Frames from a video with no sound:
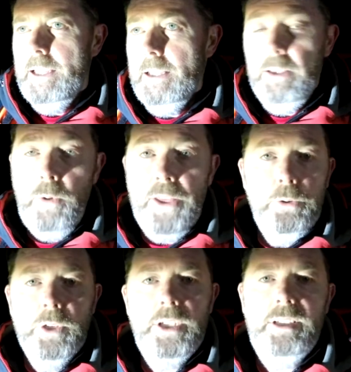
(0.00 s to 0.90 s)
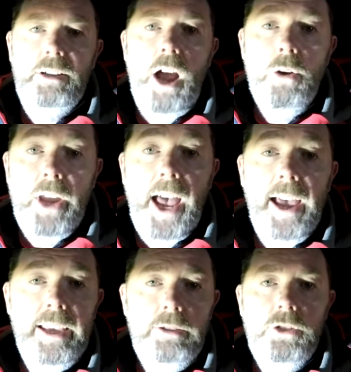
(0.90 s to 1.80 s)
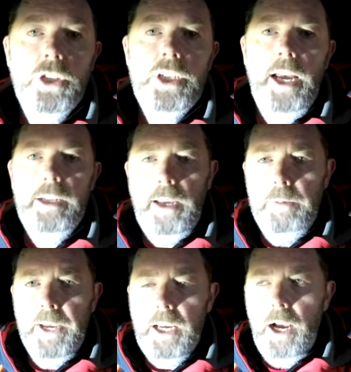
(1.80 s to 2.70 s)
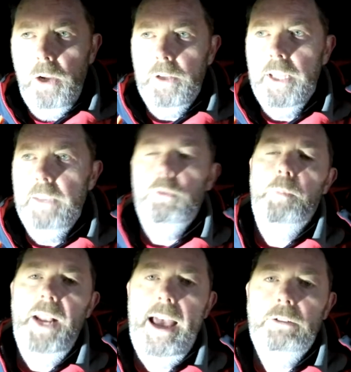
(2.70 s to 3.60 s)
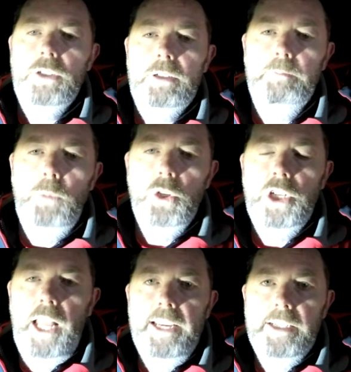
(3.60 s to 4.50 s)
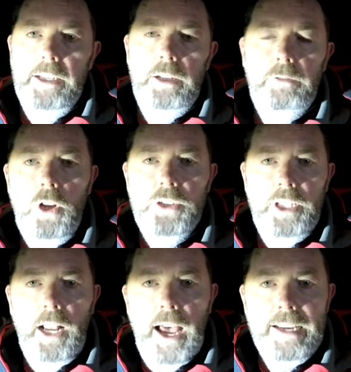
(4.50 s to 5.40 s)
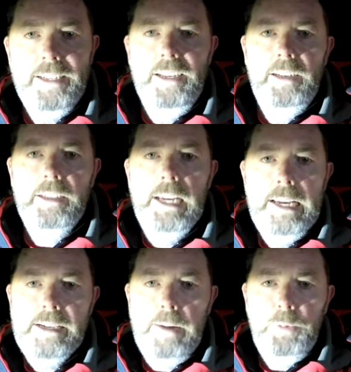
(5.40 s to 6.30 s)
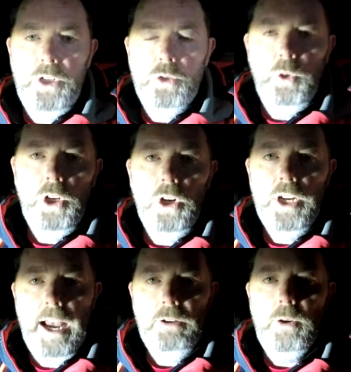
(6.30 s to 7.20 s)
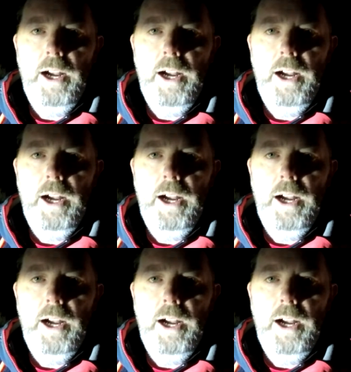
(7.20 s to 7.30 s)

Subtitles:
The weather was okay, just starting to get a bit cold. I think if they'd been out much later they'd have lost the light and temperatures would have gone down quite a